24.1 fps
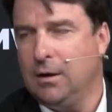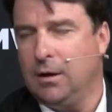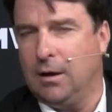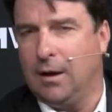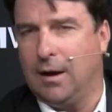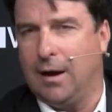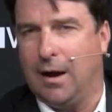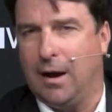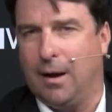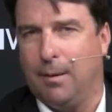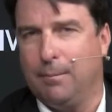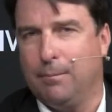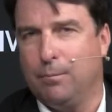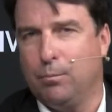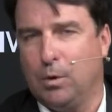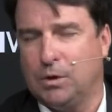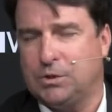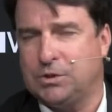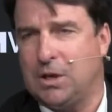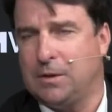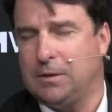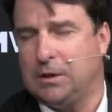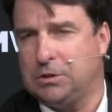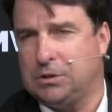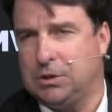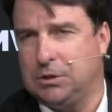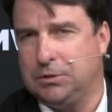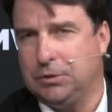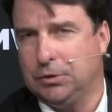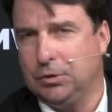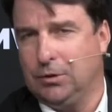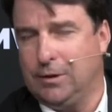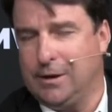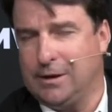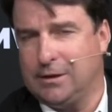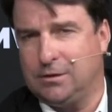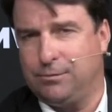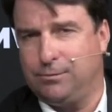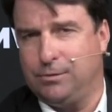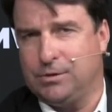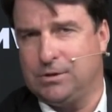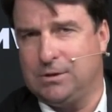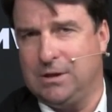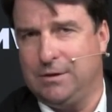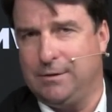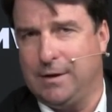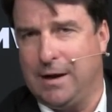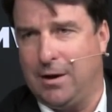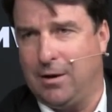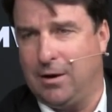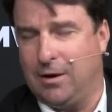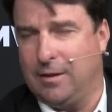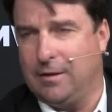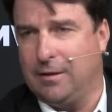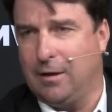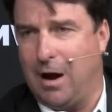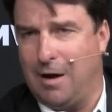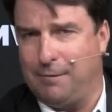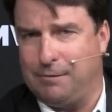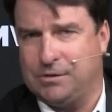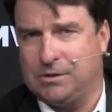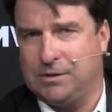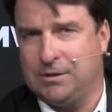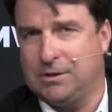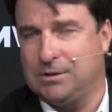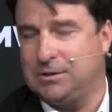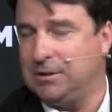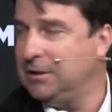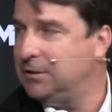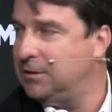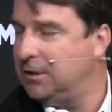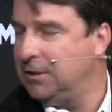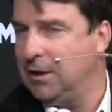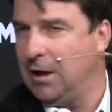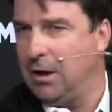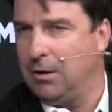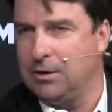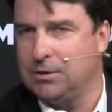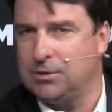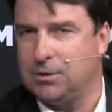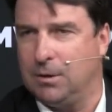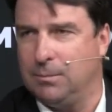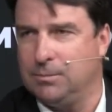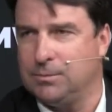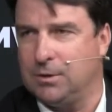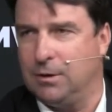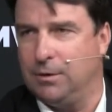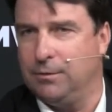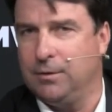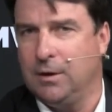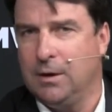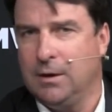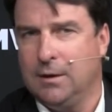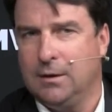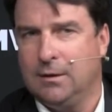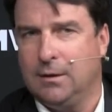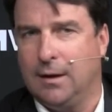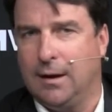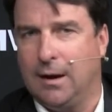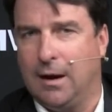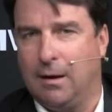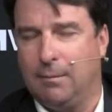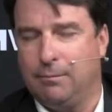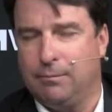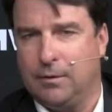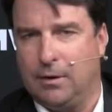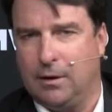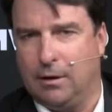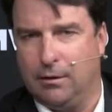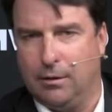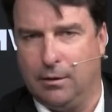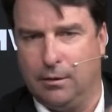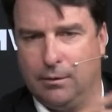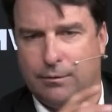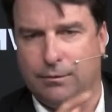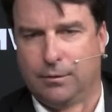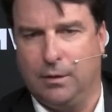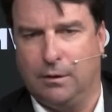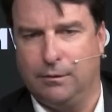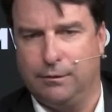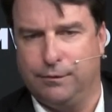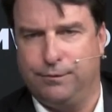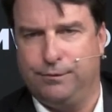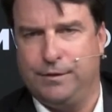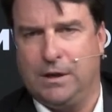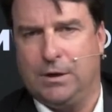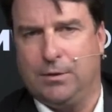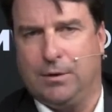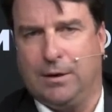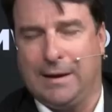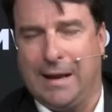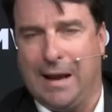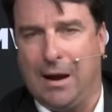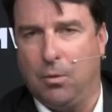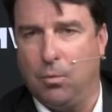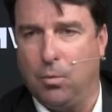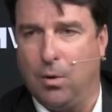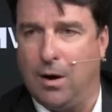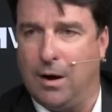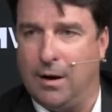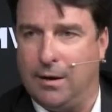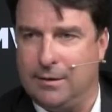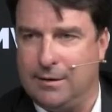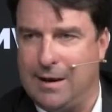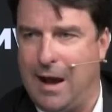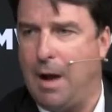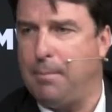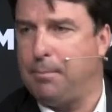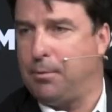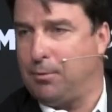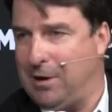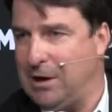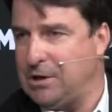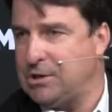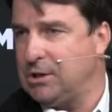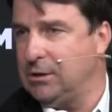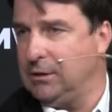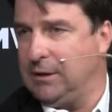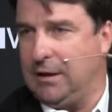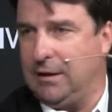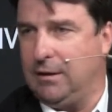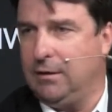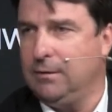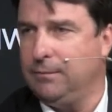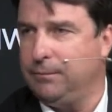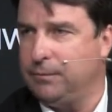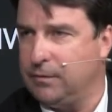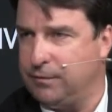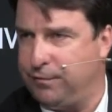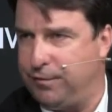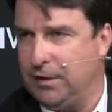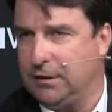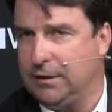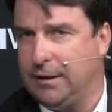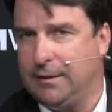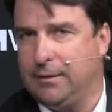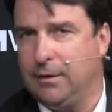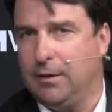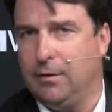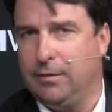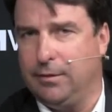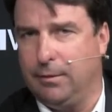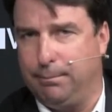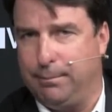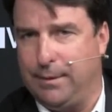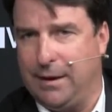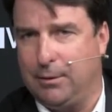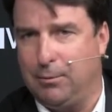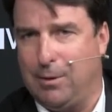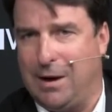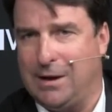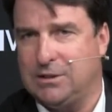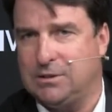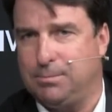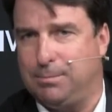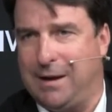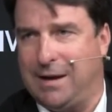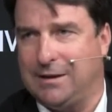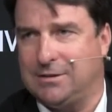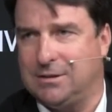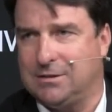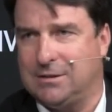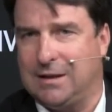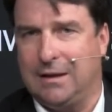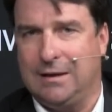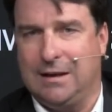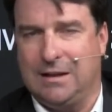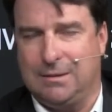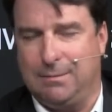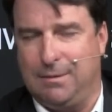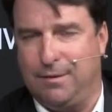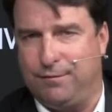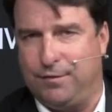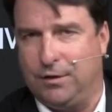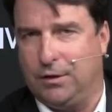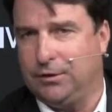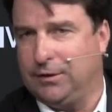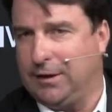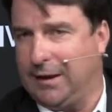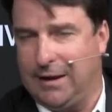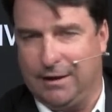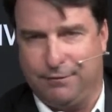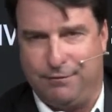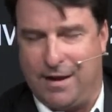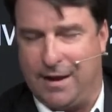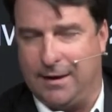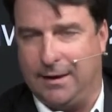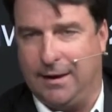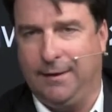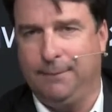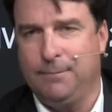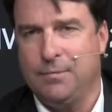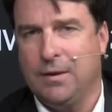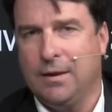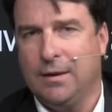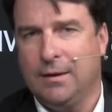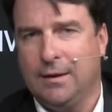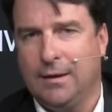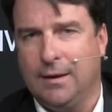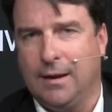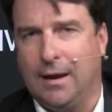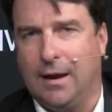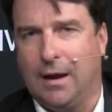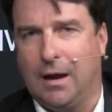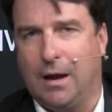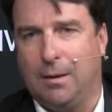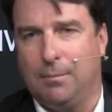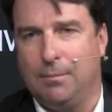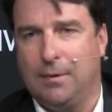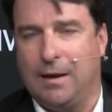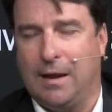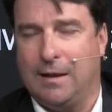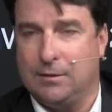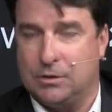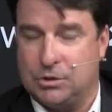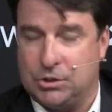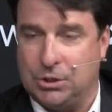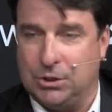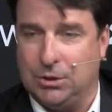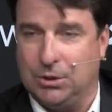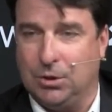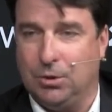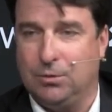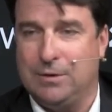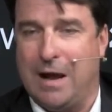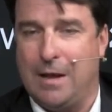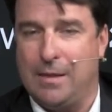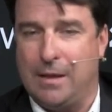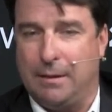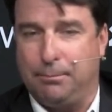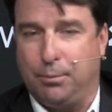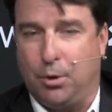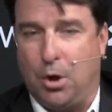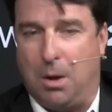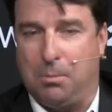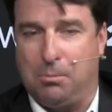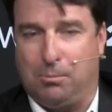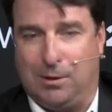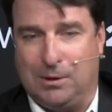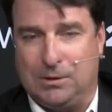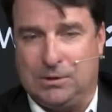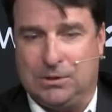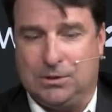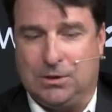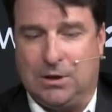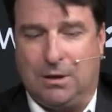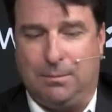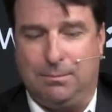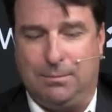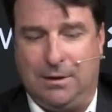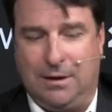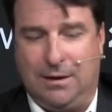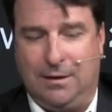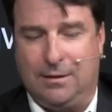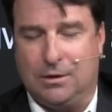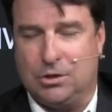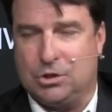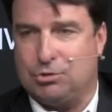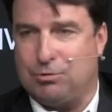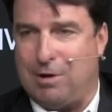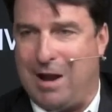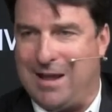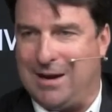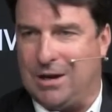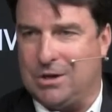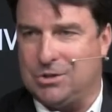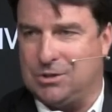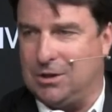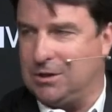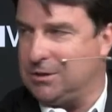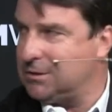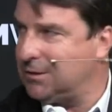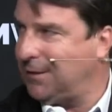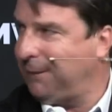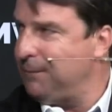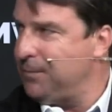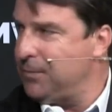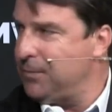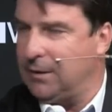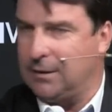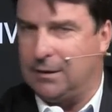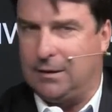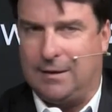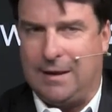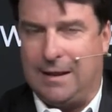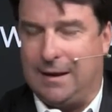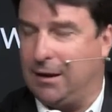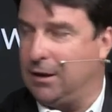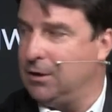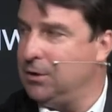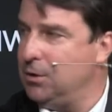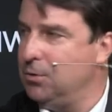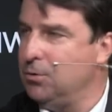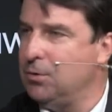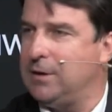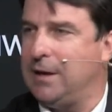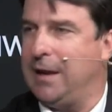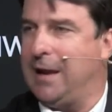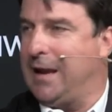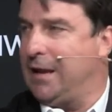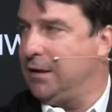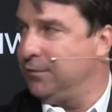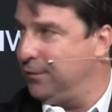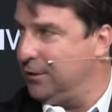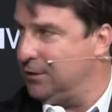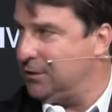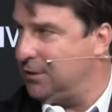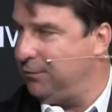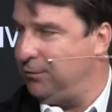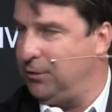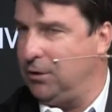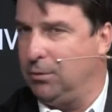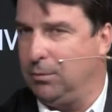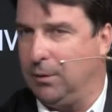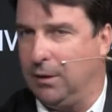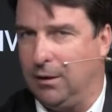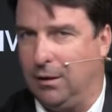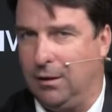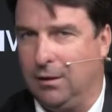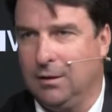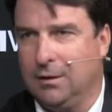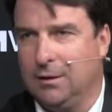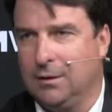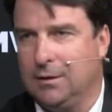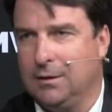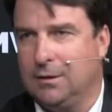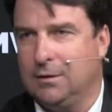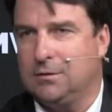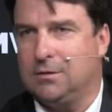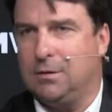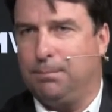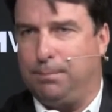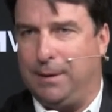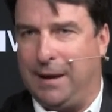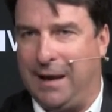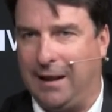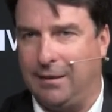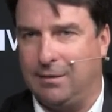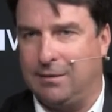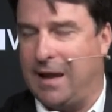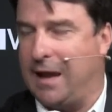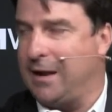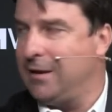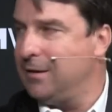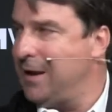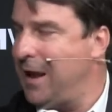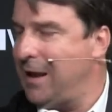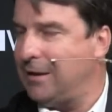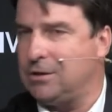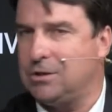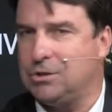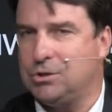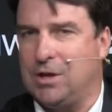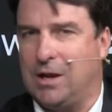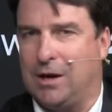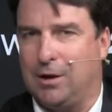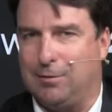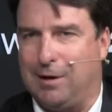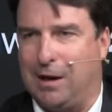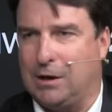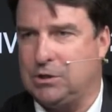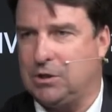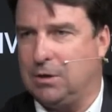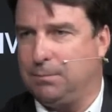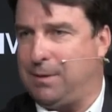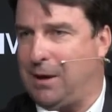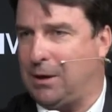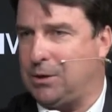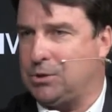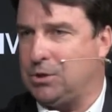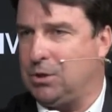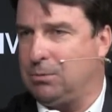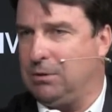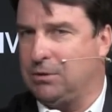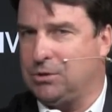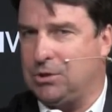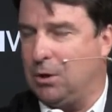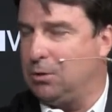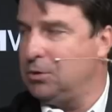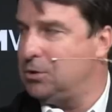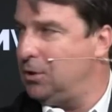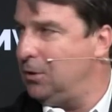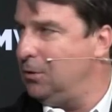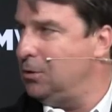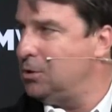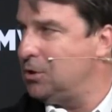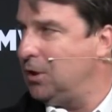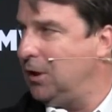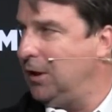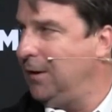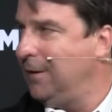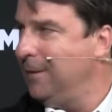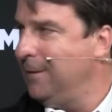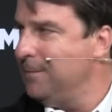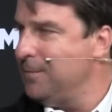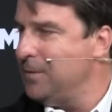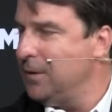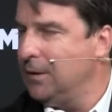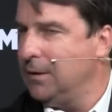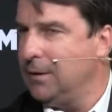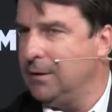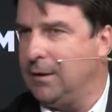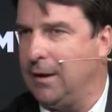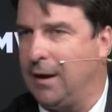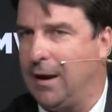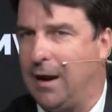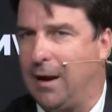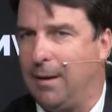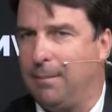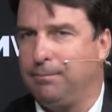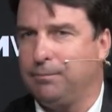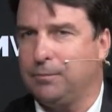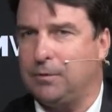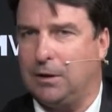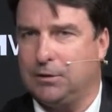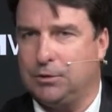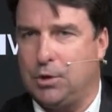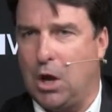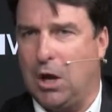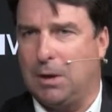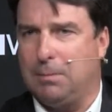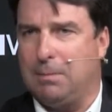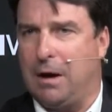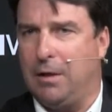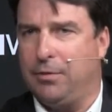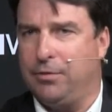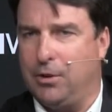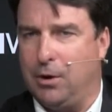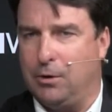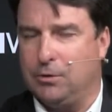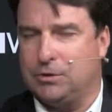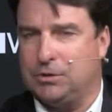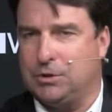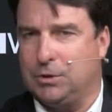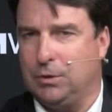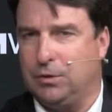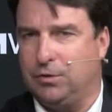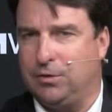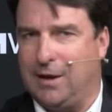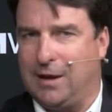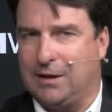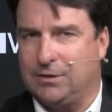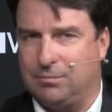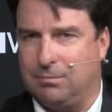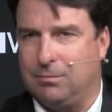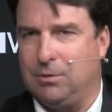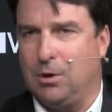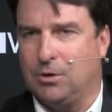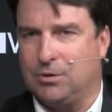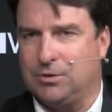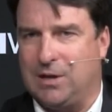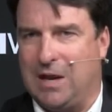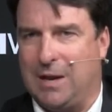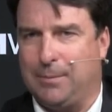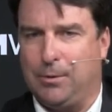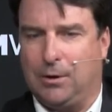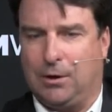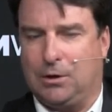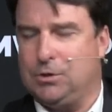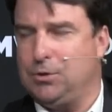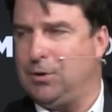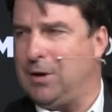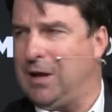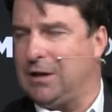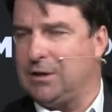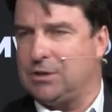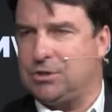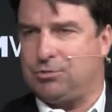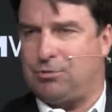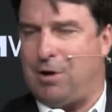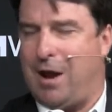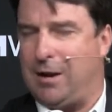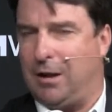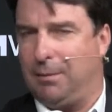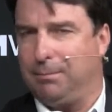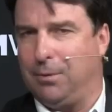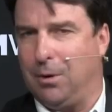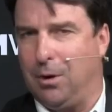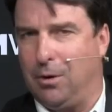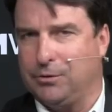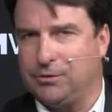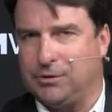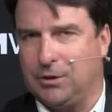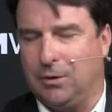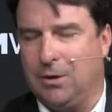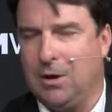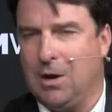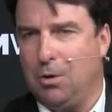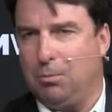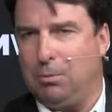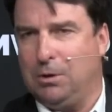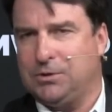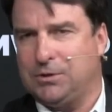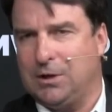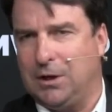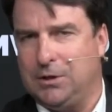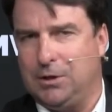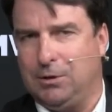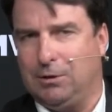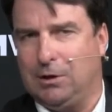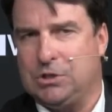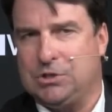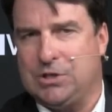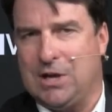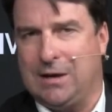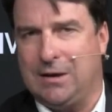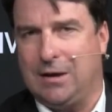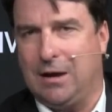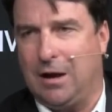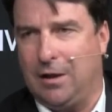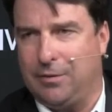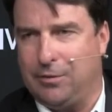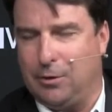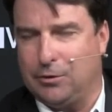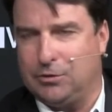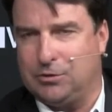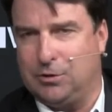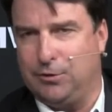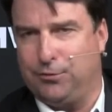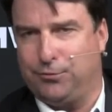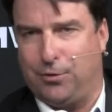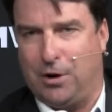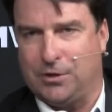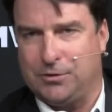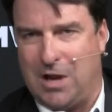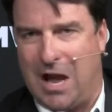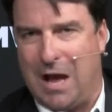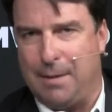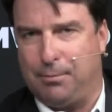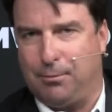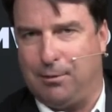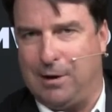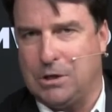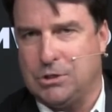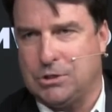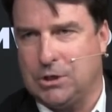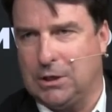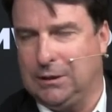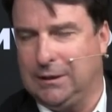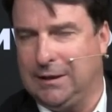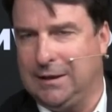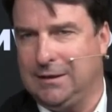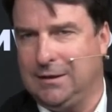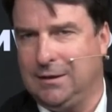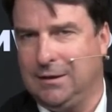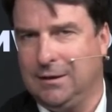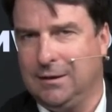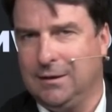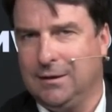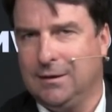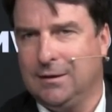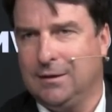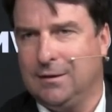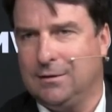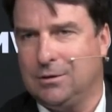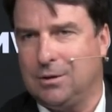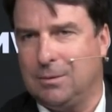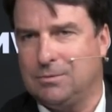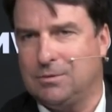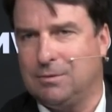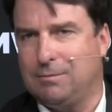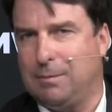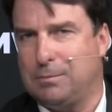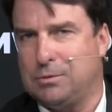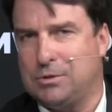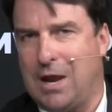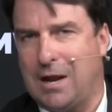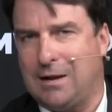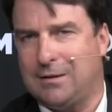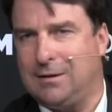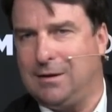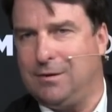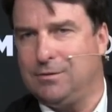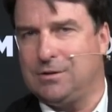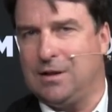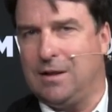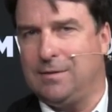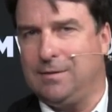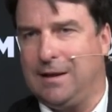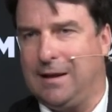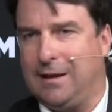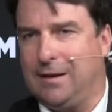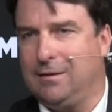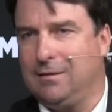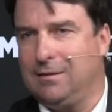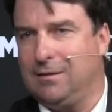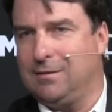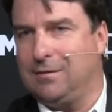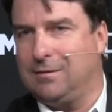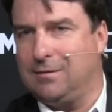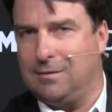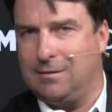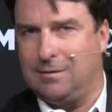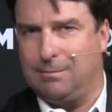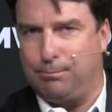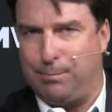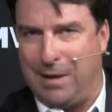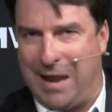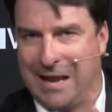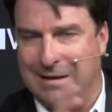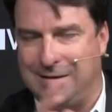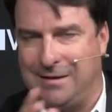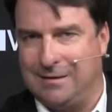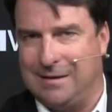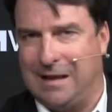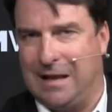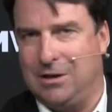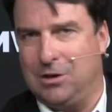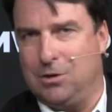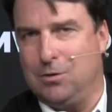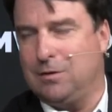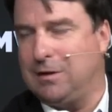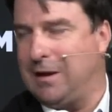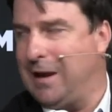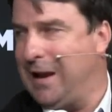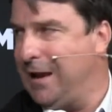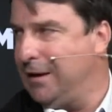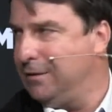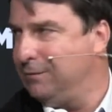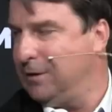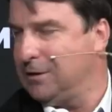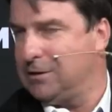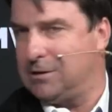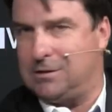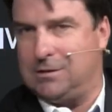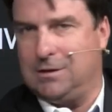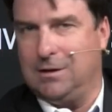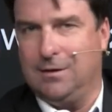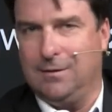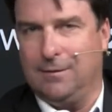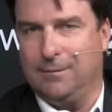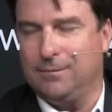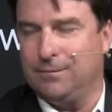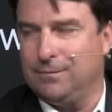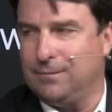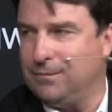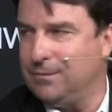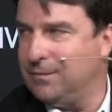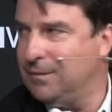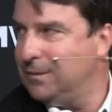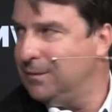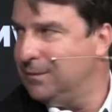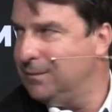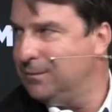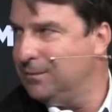Um, what's on the to-do list for Steve Herrod and the Office of the CTO in terms of, um, of, uh, of figuring out, one, operationally, fill in the, the, big white spaces that need to be filled in, if any. Um, and two, now that Paul Maritz is going to be the strategist, getting a new canvas, if you will, to paint that next generation picture with Joe Tucci. Um, talk about those two things from your standpoint, because yep. you've got to straddle both. So what's on your agenda on those two fronts, operationally, in terms of objectives, and then painting that new canvas. Yeah, great, great